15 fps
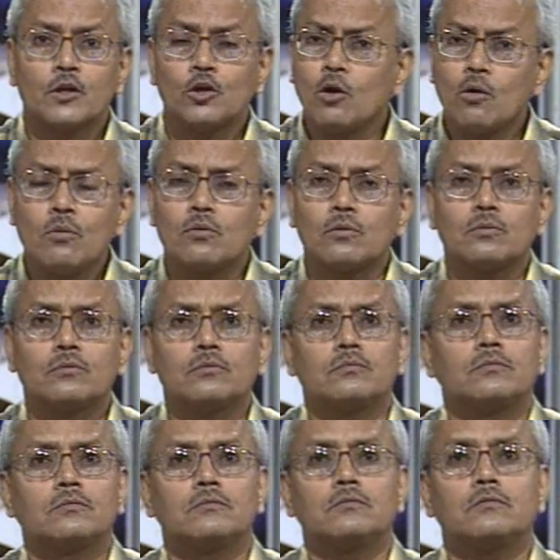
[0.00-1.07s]
No,
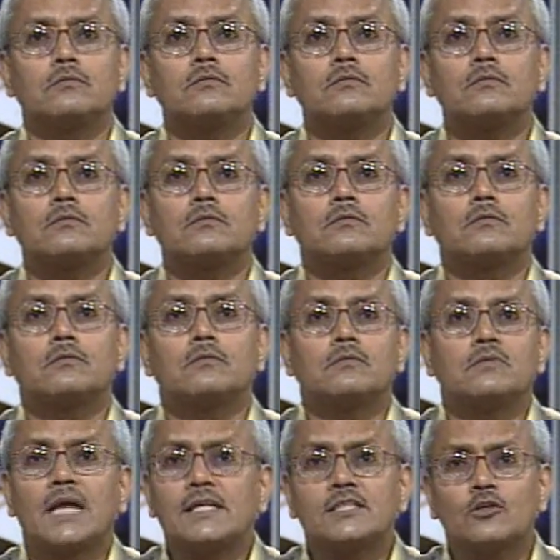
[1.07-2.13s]

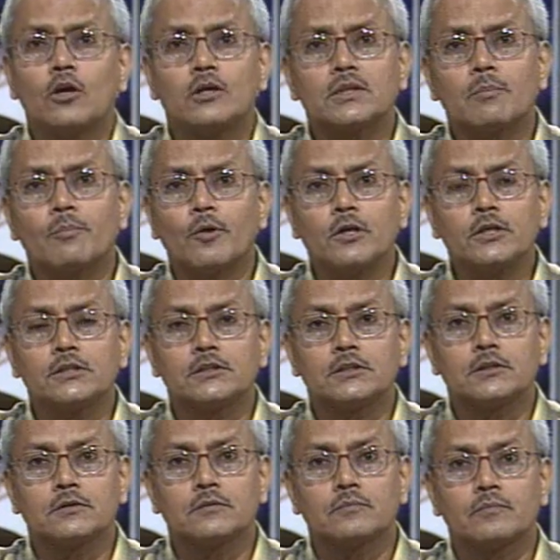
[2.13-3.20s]
that's not the
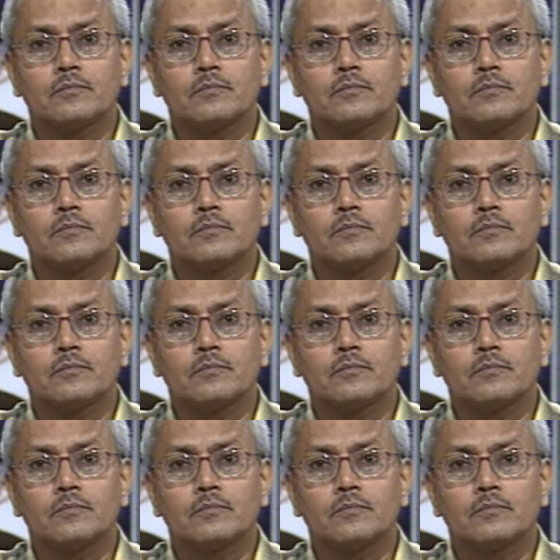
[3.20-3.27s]
point.